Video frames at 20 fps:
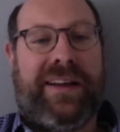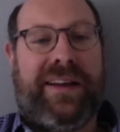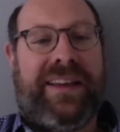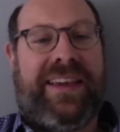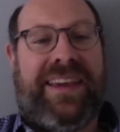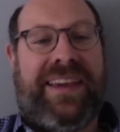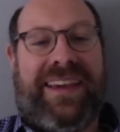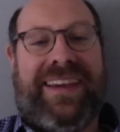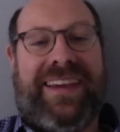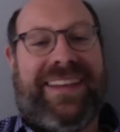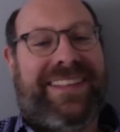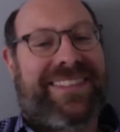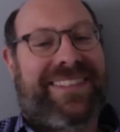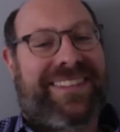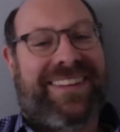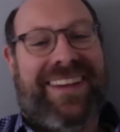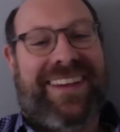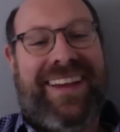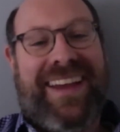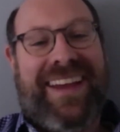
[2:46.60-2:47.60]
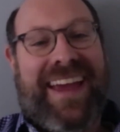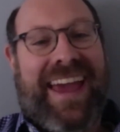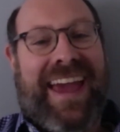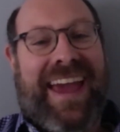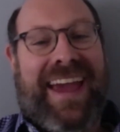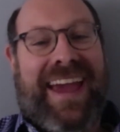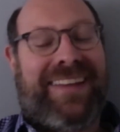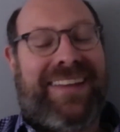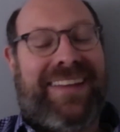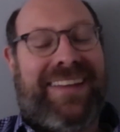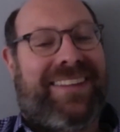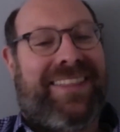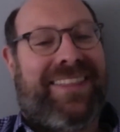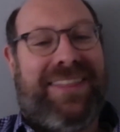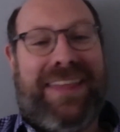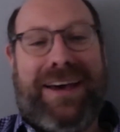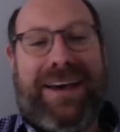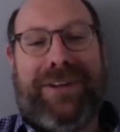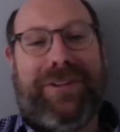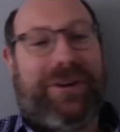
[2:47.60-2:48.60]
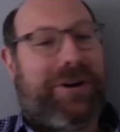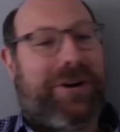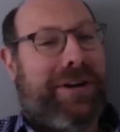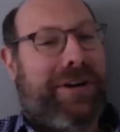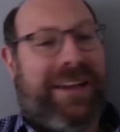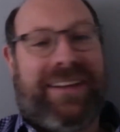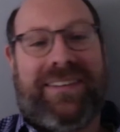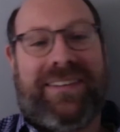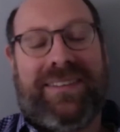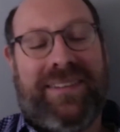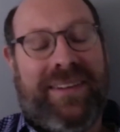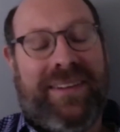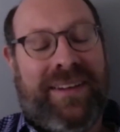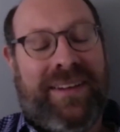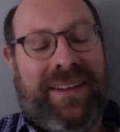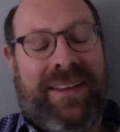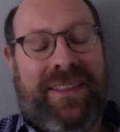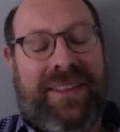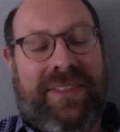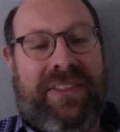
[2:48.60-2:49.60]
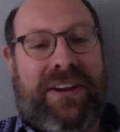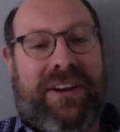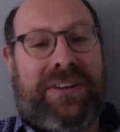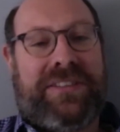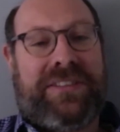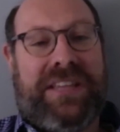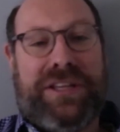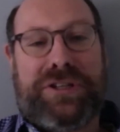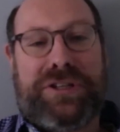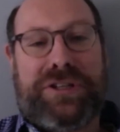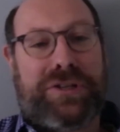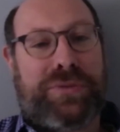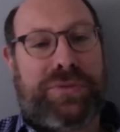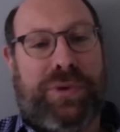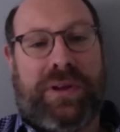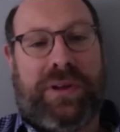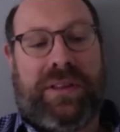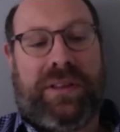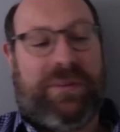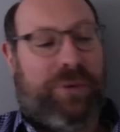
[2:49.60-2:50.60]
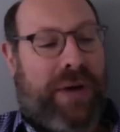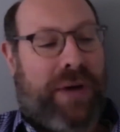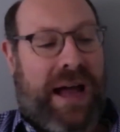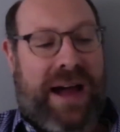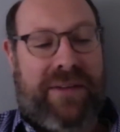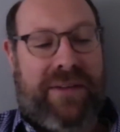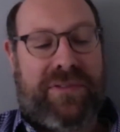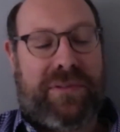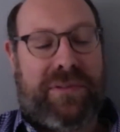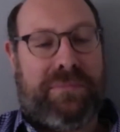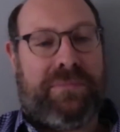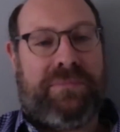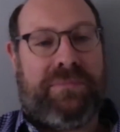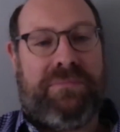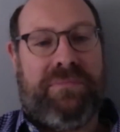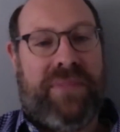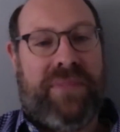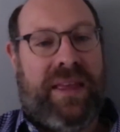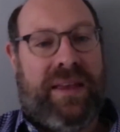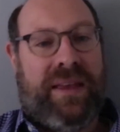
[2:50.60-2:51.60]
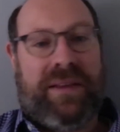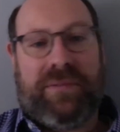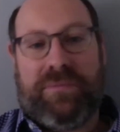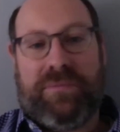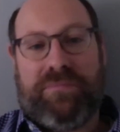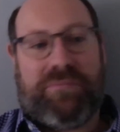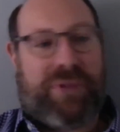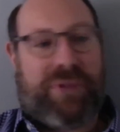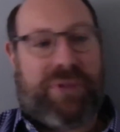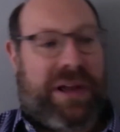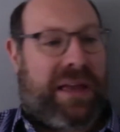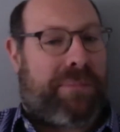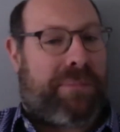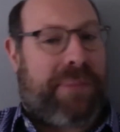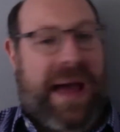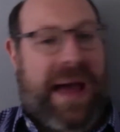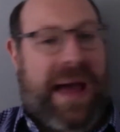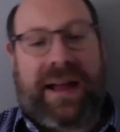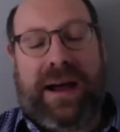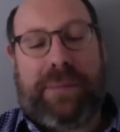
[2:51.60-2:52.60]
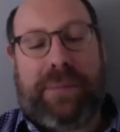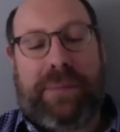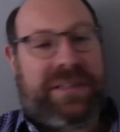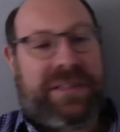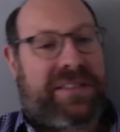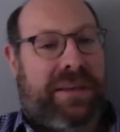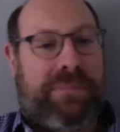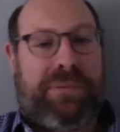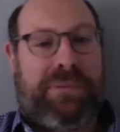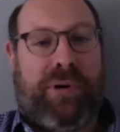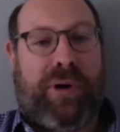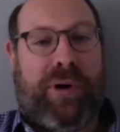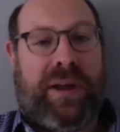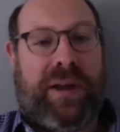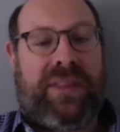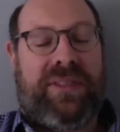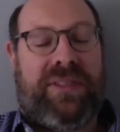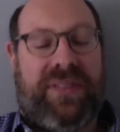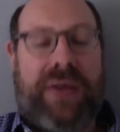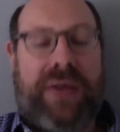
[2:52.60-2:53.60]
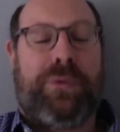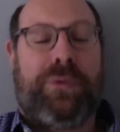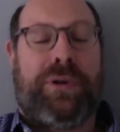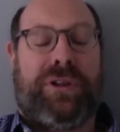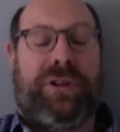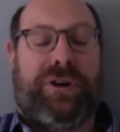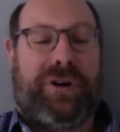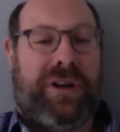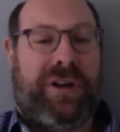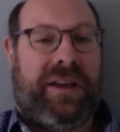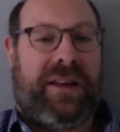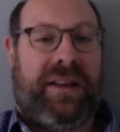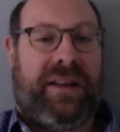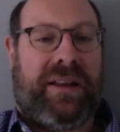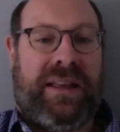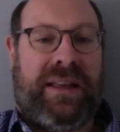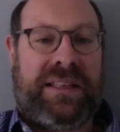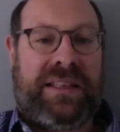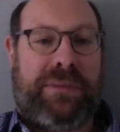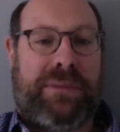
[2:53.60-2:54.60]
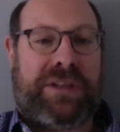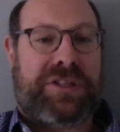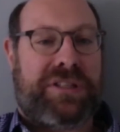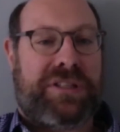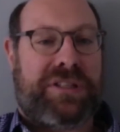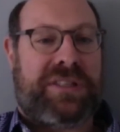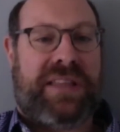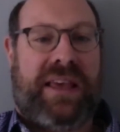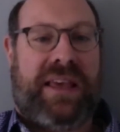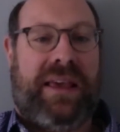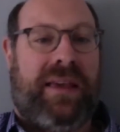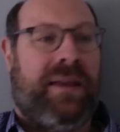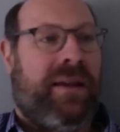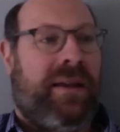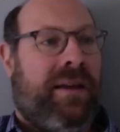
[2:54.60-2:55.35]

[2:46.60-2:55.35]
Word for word: kids and they'll learn it their teachers will, will have them bring it back up at some point they will learn it as much as they